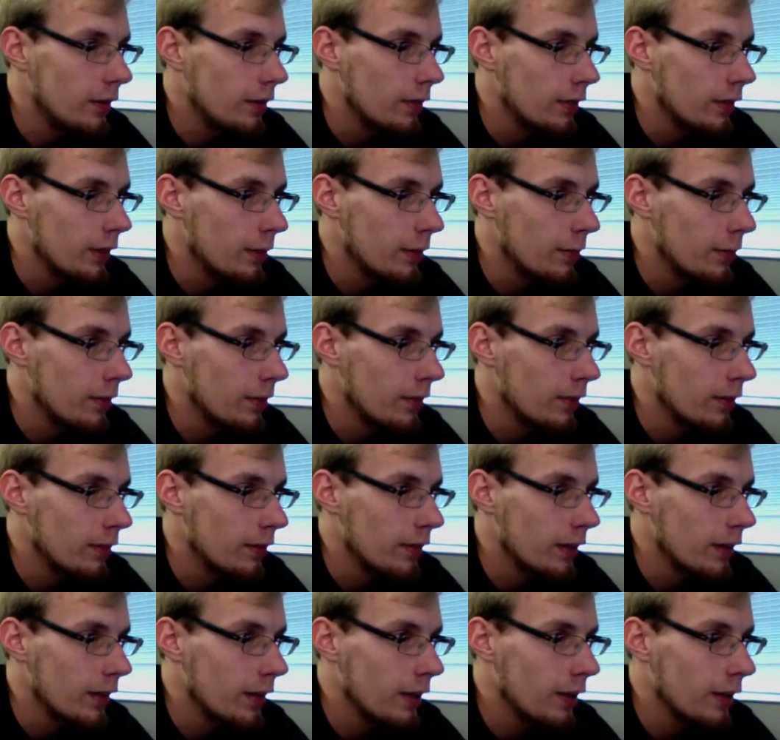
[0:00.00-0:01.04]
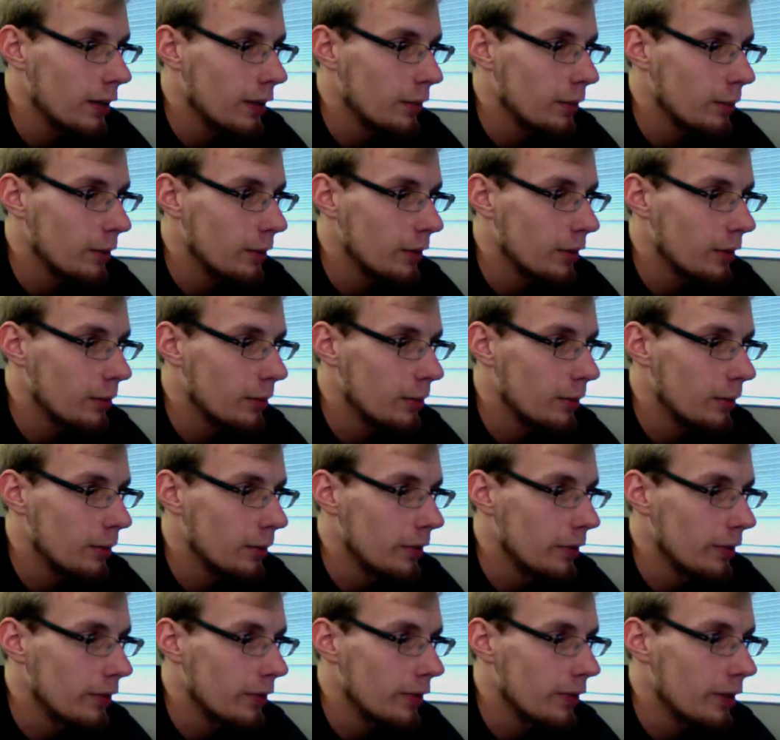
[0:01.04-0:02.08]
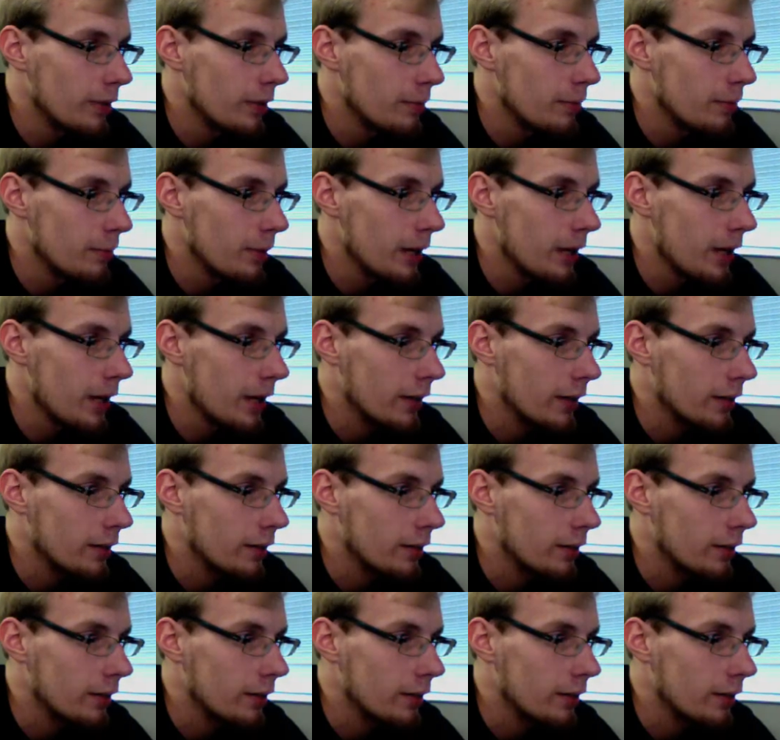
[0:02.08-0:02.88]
After this guy, we're going to pull this guy back.